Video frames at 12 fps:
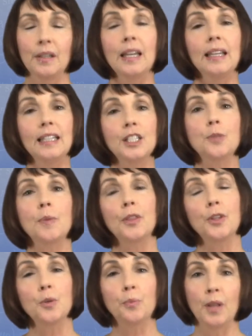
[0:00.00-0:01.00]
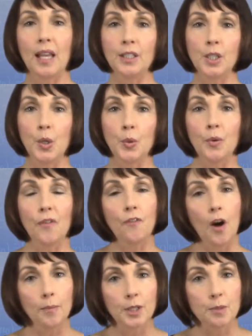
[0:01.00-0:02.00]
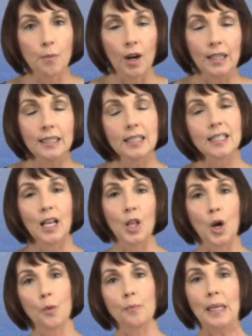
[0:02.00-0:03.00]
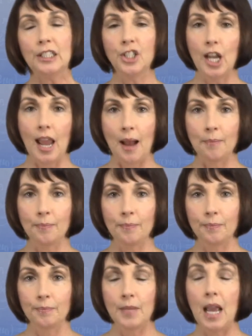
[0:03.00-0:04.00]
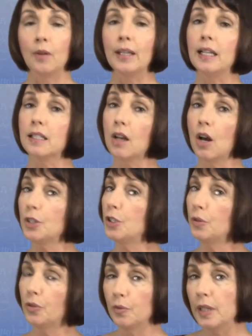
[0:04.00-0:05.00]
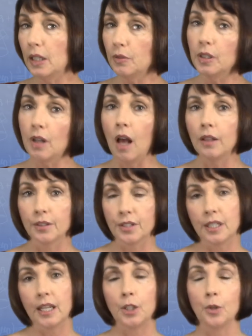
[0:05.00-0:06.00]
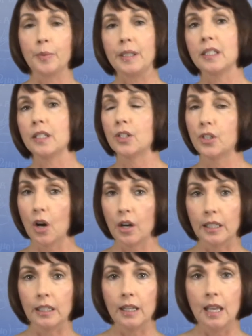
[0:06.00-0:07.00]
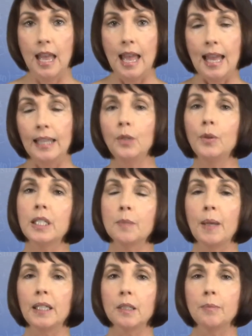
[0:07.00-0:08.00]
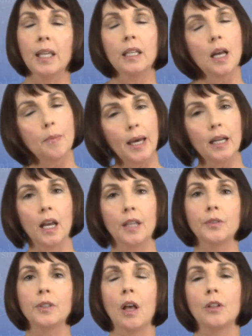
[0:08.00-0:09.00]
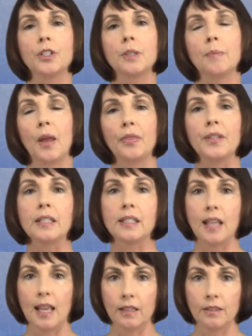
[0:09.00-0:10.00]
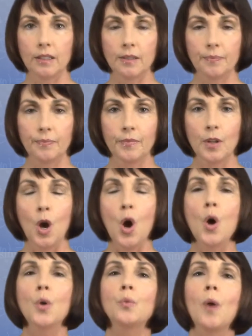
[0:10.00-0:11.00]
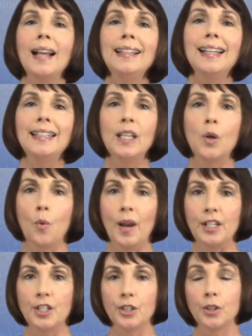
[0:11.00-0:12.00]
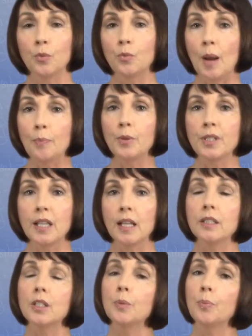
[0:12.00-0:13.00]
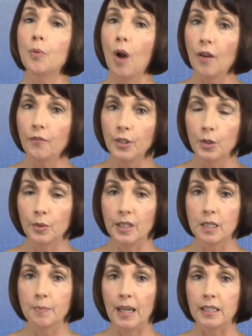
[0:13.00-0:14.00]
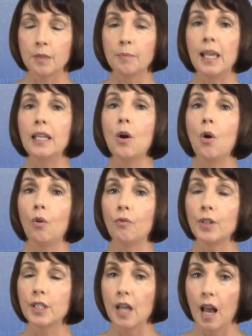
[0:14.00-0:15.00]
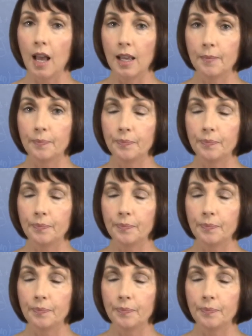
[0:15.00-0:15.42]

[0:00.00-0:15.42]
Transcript: Each month you plan to go to a farmer's market to sell homemade jam. Now, it has cost you $300 to get your business started, and you expect to make about $100 a month in sales. Write an equation that represents the profit you expect to make over time.